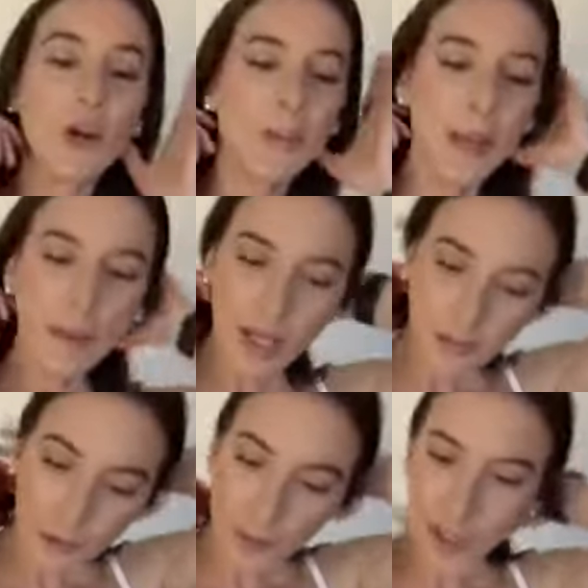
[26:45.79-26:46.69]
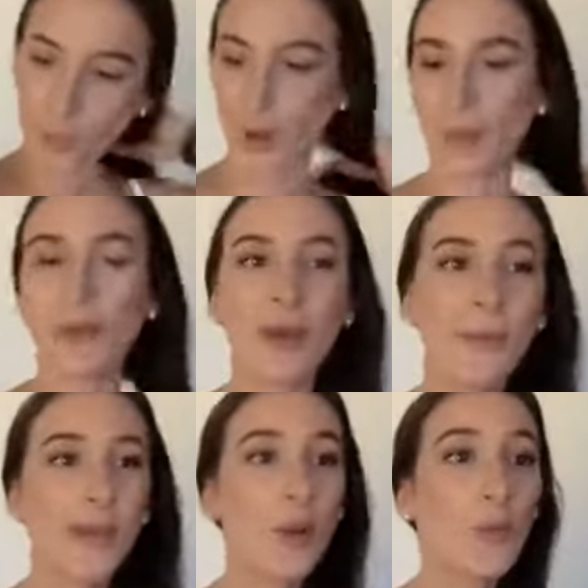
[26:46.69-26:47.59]
Or maybe for meal prep. You can
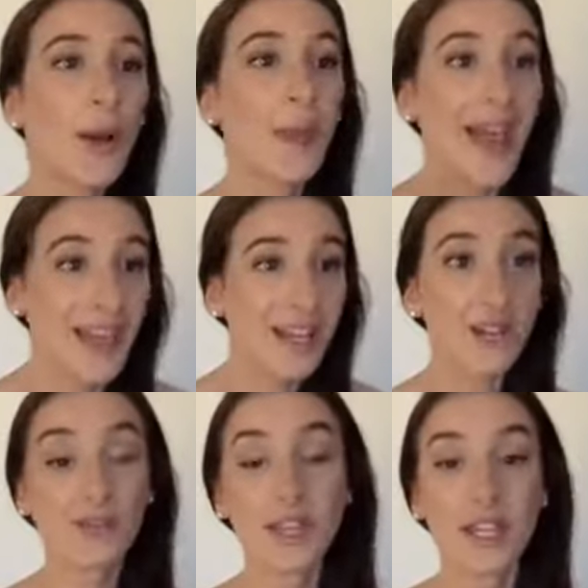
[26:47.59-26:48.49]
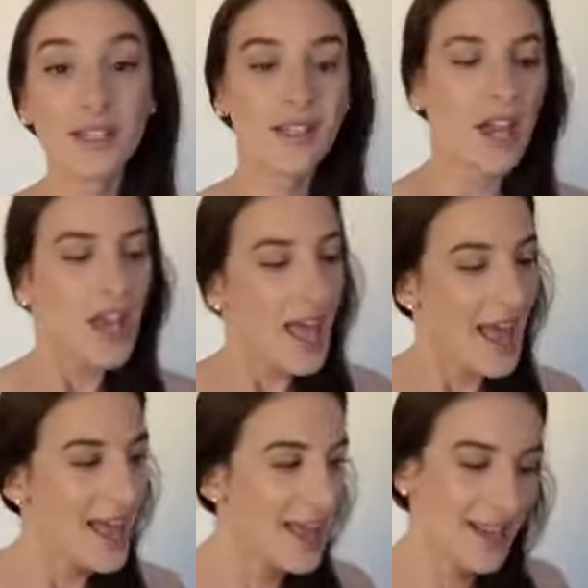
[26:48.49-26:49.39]
meal prep any of these
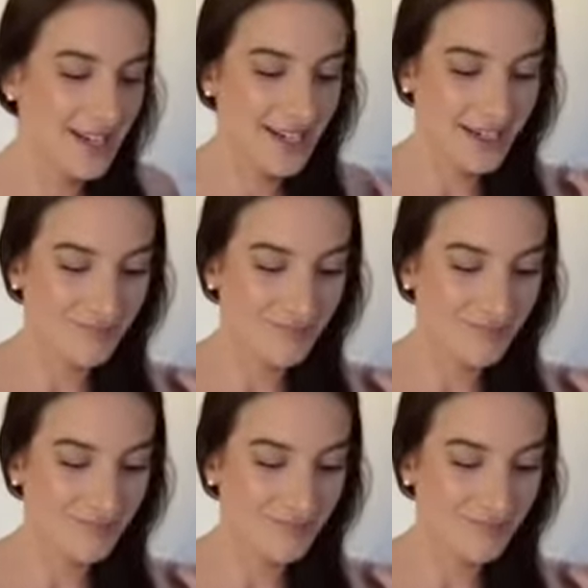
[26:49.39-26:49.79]
and